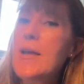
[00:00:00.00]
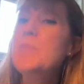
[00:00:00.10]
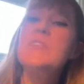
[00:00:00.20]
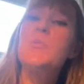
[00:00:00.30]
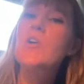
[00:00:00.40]

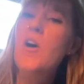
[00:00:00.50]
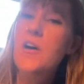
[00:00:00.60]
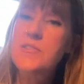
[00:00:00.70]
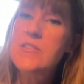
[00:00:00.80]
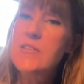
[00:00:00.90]
because we're
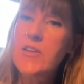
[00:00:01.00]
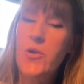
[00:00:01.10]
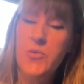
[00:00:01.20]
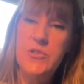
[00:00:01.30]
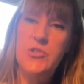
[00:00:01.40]
constantly
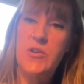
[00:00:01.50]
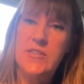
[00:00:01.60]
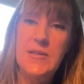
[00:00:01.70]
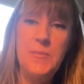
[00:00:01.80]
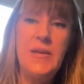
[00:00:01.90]

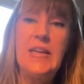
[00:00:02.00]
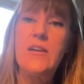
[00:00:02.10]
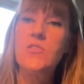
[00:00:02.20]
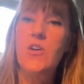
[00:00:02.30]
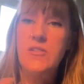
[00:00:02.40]
co-constructing meaning
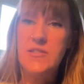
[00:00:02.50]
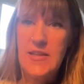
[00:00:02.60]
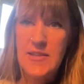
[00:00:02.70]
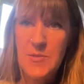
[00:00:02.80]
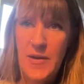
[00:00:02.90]

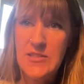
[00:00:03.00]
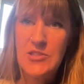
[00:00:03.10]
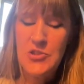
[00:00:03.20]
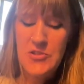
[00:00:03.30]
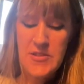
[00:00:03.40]
alongside these
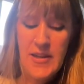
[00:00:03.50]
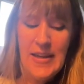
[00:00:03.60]
messages.